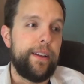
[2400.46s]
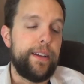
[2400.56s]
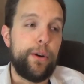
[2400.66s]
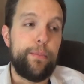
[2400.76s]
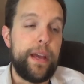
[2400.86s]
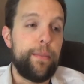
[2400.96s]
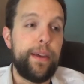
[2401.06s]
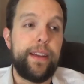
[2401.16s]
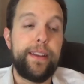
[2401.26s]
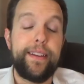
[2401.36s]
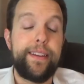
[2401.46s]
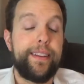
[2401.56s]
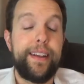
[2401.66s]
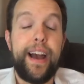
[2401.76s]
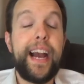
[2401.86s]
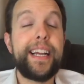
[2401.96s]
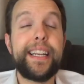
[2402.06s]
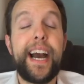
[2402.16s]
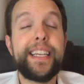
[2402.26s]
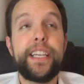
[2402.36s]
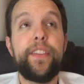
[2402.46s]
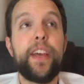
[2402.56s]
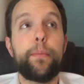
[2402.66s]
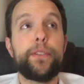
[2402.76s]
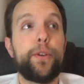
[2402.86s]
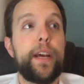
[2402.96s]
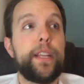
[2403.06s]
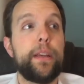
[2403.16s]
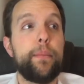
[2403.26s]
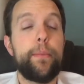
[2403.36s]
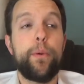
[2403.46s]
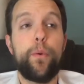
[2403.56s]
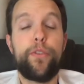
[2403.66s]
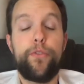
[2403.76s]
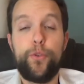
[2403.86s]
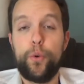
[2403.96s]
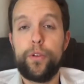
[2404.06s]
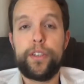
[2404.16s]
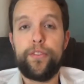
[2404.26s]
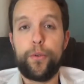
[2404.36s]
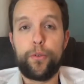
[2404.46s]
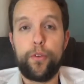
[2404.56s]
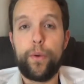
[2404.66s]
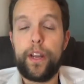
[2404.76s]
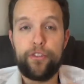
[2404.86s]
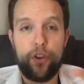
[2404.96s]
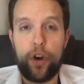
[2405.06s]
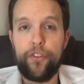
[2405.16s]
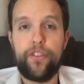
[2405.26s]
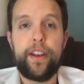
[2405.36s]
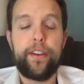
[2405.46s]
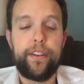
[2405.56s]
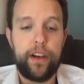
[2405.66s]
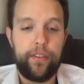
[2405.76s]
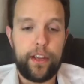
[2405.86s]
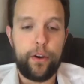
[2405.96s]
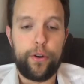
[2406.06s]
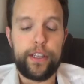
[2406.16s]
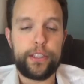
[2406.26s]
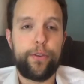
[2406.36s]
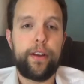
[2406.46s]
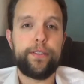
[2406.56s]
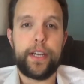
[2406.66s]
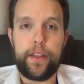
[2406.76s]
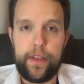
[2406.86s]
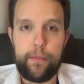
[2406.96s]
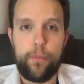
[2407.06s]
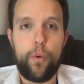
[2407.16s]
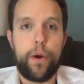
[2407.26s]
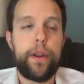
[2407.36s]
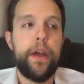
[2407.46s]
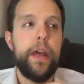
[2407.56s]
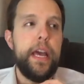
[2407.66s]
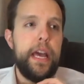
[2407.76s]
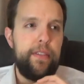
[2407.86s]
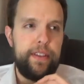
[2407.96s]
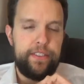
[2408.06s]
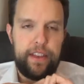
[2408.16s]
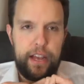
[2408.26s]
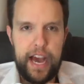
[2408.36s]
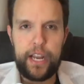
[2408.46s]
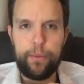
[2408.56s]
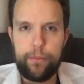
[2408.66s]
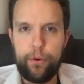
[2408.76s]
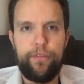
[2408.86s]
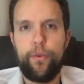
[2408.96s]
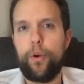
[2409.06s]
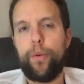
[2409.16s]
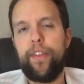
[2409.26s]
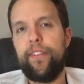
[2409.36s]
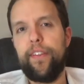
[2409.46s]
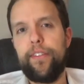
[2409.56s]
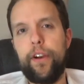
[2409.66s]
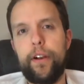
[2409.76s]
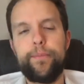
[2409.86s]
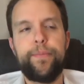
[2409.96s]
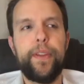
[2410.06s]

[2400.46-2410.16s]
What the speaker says: You know, maybe I see the episode ending maybe with Dooley's funeral. When it's all said and done, they go to his gravesite and they mourn, and they say, how do we move forward with SSR?